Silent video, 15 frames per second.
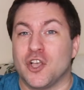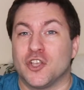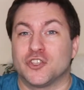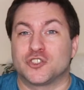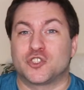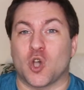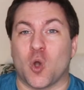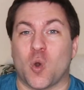
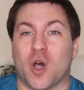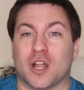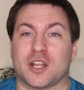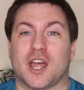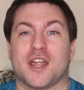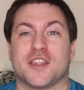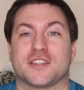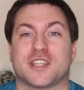So a
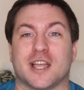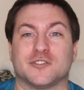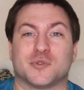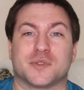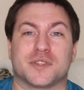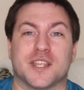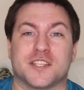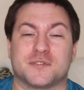lot of the times
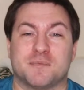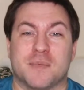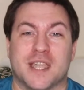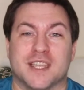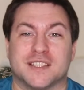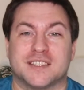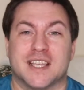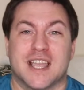what this
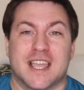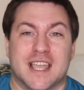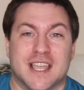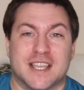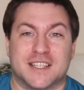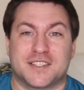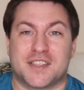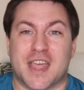means
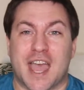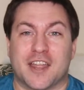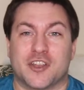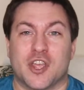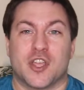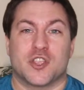is that